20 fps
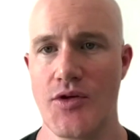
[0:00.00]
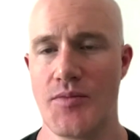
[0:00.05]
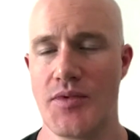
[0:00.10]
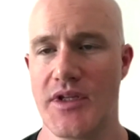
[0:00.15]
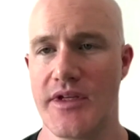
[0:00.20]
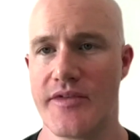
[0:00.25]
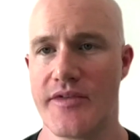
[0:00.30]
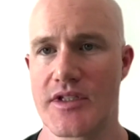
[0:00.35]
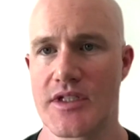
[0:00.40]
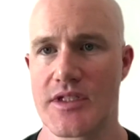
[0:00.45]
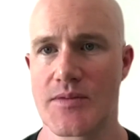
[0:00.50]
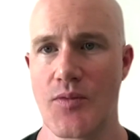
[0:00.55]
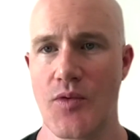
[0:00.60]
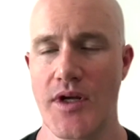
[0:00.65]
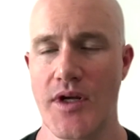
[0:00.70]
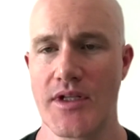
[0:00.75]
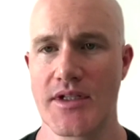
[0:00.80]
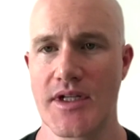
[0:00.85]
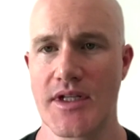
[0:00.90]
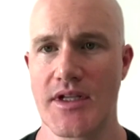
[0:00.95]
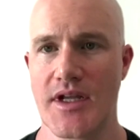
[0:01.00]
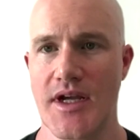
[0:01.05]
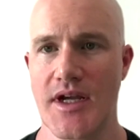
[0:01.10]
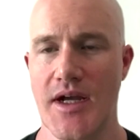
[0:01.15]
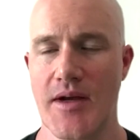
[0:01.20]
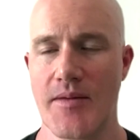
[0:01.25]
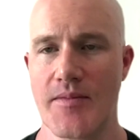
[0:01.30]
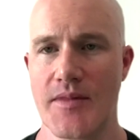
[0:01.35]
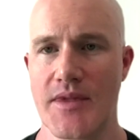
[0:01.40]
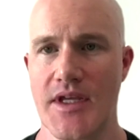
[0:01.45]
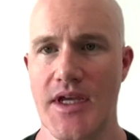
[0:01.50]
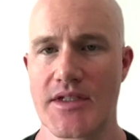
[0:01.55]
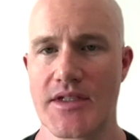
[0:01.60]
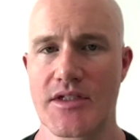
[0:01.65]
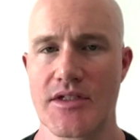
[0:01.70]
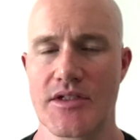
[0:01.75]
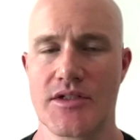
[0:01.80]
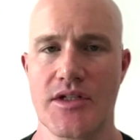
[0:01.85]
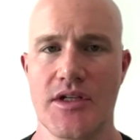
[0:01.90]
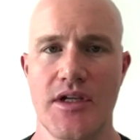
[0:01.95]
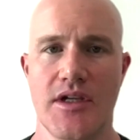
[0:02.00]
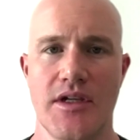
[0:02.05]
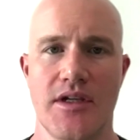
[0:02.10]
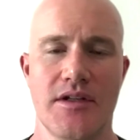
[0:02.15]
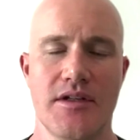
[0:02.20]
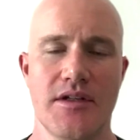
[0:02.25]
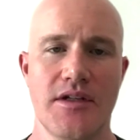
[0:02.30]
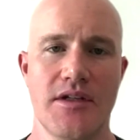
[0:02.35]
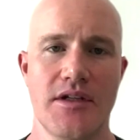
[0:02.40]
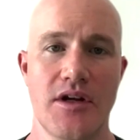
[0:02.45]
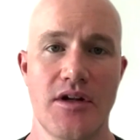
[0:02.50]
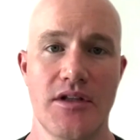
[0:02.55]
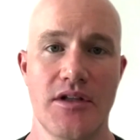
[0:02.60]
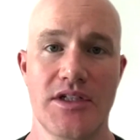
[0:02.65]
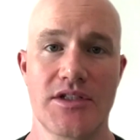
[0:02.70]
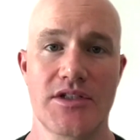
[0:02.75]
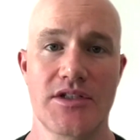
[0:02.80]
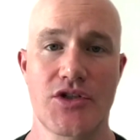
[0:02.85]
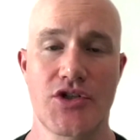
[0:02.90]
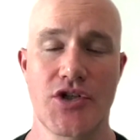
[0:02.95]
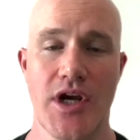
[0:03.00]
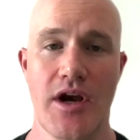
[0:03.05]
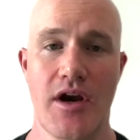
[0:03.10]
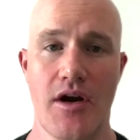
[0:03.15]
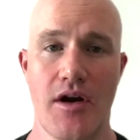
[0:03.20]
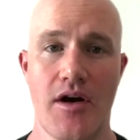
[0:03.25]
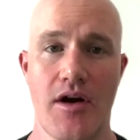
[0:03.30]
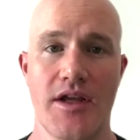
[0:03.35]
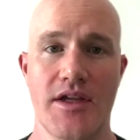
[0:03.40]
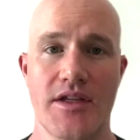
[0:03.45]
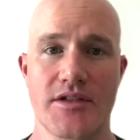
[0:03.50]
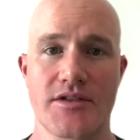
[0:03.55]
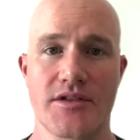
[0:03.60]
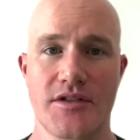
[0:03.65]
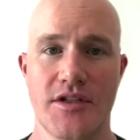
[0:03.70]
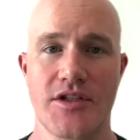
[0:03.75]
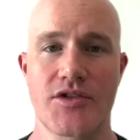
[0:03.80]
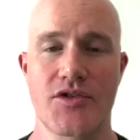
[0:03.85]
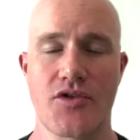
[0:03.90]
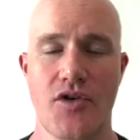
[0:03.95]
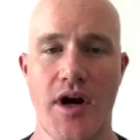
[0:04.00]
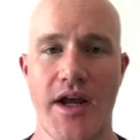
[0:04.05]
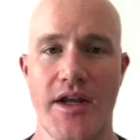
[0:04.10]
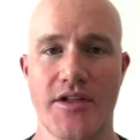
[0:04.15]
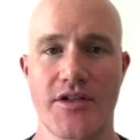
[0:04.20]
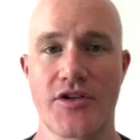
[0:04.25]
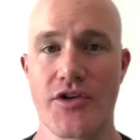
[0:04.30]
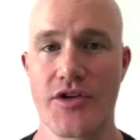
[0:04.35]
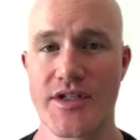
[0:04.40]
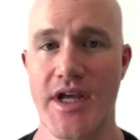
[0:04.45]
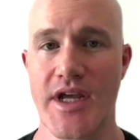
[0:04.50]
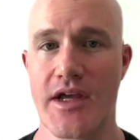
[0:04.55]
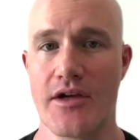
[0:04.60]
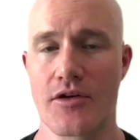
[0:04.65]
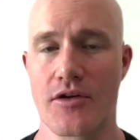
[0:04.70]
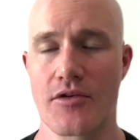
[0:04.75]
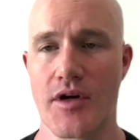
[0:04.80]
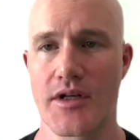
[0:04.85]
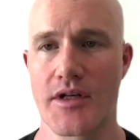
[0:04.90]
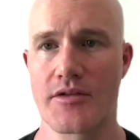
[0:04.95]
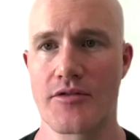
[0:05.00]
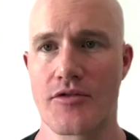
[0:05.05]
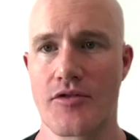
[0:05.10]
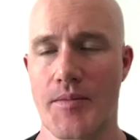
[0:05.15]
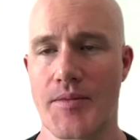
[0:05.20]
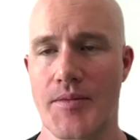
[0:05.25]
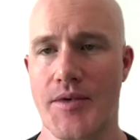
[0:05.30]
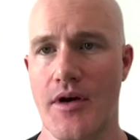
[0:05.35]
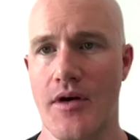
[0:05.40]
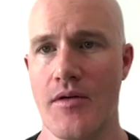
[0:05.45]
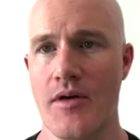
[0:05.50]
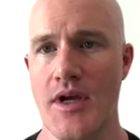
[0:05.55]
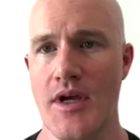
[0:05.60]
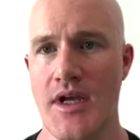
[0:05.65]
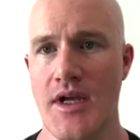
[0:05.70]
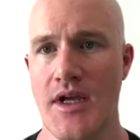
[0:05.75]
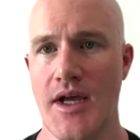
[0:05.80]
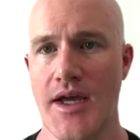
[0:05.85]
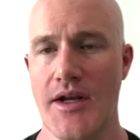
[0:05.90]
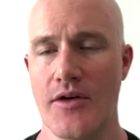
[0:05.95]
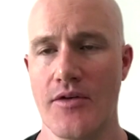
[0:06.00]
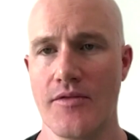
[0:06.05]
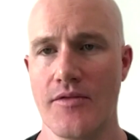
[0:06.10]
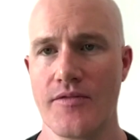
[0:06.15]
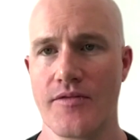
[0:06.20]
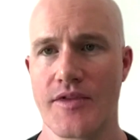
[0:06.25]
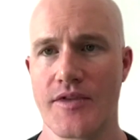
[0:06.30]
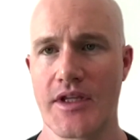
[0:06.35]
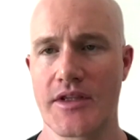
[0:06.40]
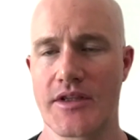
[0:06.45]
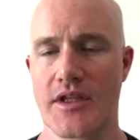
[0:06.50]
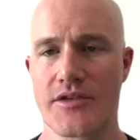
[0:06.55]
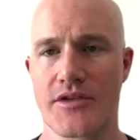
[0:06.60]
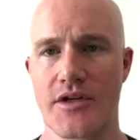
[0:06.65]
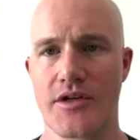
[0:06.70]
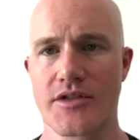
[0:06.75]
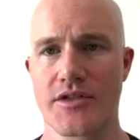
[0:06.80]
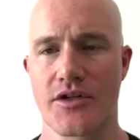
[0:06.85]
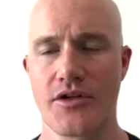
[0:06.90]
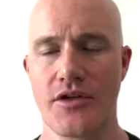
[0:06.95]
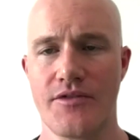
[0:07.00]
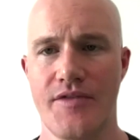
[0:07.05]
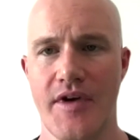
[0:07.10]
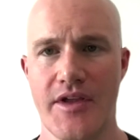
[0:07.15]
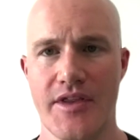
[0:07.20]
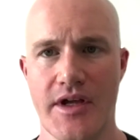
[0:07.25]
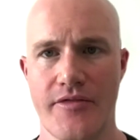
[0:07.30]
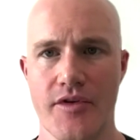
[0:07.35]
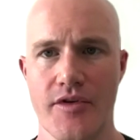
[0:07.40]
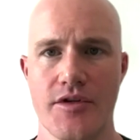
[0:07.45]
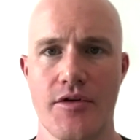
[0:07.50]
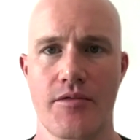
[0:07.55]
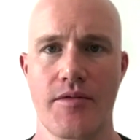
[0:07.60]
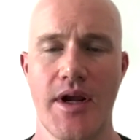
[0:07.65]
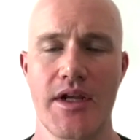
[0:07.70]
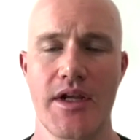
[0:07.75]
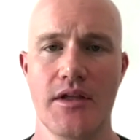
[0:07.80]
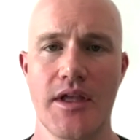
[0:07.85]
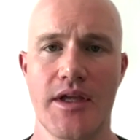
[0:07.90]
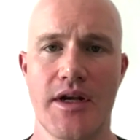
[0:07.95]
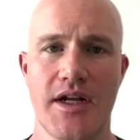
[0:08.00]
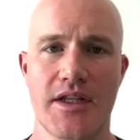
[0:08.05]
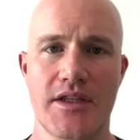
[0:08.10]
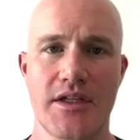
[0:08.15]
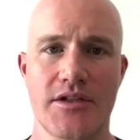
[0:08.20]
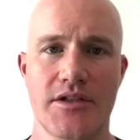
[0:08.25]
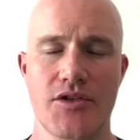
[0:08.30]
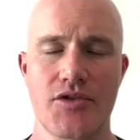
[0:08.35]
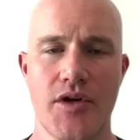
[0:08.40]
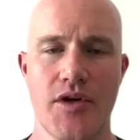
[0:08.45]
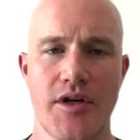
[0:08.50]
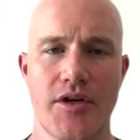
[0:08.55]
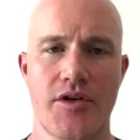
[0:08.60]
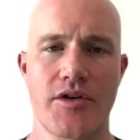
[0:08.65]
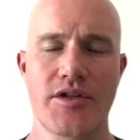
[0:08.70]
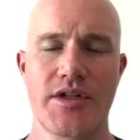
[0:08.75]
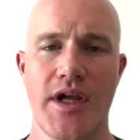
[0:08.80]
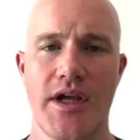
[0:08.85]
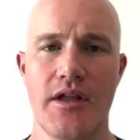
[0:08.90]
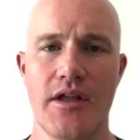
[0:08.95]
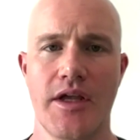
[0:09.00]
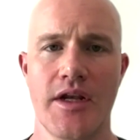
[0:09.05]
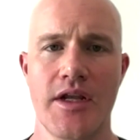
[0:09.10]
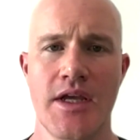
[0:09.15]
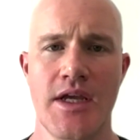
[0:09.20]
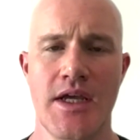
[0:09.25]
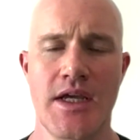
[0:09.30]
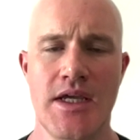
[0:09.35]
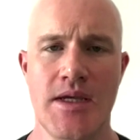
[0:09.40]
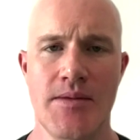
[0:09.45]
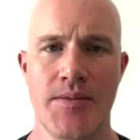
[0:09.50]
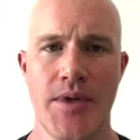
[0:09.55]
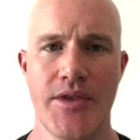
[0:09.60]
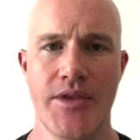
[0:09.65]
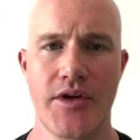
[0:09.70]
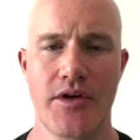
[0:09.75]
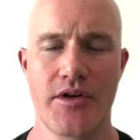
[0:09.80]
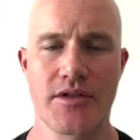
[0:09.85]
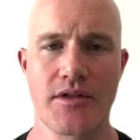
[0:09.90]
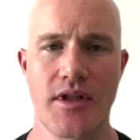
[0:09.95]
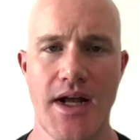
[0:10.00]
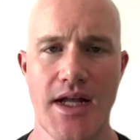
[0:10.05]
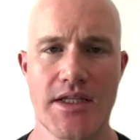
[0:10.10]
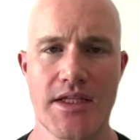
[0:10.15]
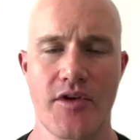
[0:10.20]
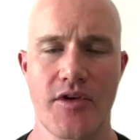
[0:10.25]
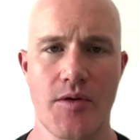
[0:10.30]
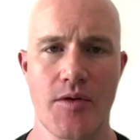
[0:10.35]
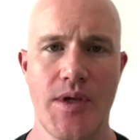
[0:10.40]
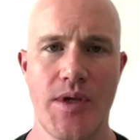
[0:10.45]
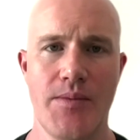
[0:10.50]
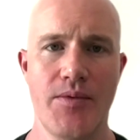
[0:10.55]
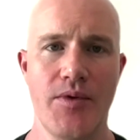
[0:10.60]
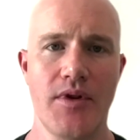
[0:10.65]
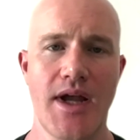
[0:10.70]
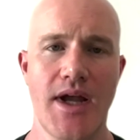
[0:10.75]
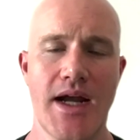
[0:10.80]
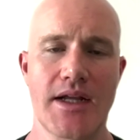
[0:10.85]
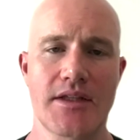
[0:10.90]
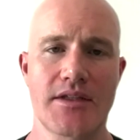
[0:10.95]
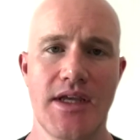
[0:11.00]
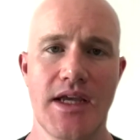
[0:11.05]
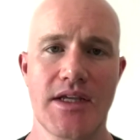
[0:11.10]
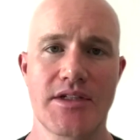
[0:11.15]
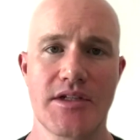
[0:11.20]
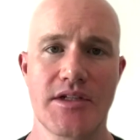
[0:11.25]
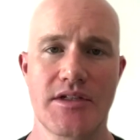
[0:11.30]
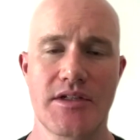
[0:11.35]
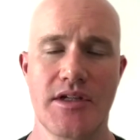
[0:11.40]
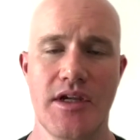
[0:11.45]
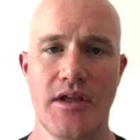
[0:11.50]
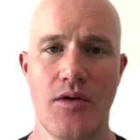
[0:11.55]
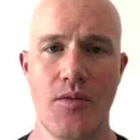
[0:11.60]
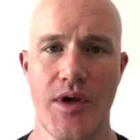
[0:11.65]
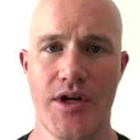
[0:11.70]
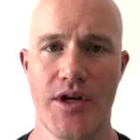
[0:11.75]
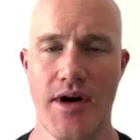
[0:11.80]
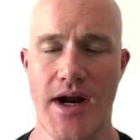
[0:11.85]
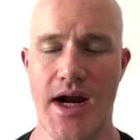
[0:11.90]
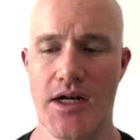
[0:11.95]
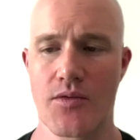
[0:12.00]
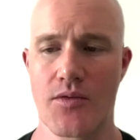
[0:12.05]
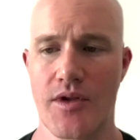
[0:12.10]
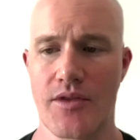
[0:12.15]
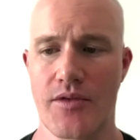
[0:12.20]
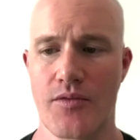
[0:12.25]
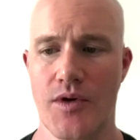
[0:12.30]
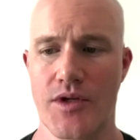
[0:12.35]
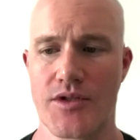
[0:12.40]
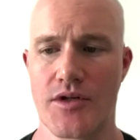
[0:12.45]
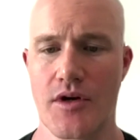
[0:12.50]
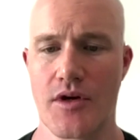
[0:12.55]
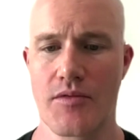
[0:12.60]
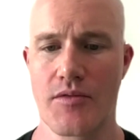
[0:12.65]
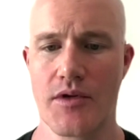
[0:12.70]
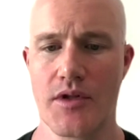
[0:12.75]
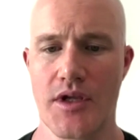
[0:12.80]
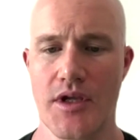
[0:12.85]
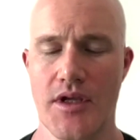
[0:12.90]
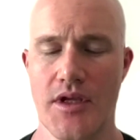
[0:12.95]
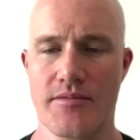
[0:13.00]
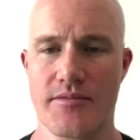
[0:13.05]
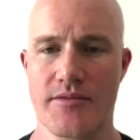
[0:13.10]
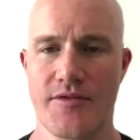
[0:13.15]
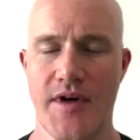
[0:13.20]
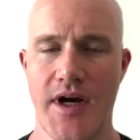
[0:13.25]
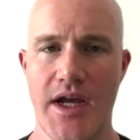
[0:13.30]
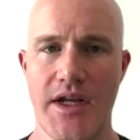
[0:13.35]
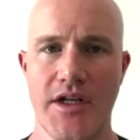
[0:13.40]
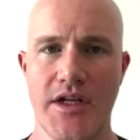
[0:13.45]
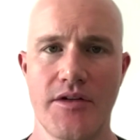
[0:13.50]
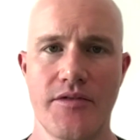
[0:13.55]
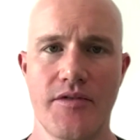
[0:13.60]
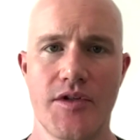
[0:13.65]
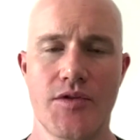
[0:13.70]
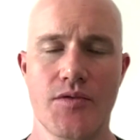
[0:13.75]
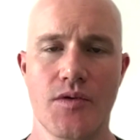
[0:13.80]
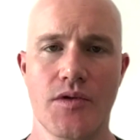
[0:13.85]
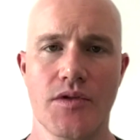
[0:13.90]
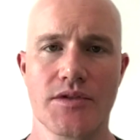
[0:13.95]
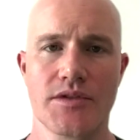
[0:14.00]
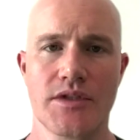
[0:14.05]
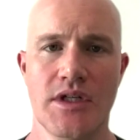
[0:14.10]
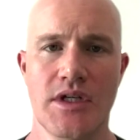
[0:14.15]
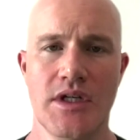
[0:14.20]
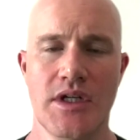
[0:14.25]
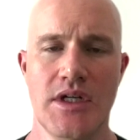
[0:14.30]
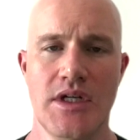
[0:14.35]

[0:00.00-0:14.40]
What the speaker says: do believe at this point that the SEC, you know, at least the chair, is trying to curtail crypto. I don't think that there's a good faith effort to regulate it. I think they're trying to curtail it. But there's lots of other people at the SEC that we interact with, which are really fine individuals,